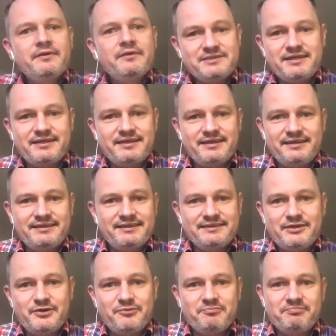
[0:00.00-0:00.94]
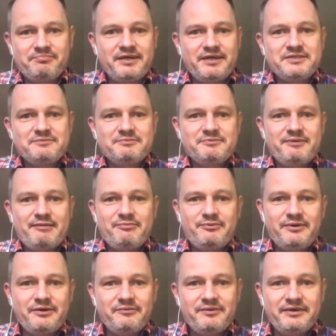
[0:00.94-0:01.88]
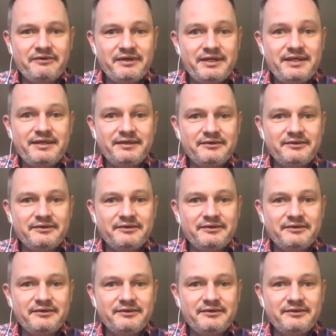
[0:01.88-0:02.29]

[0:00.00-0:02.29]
was nothing, no customs paperwork with it or anything,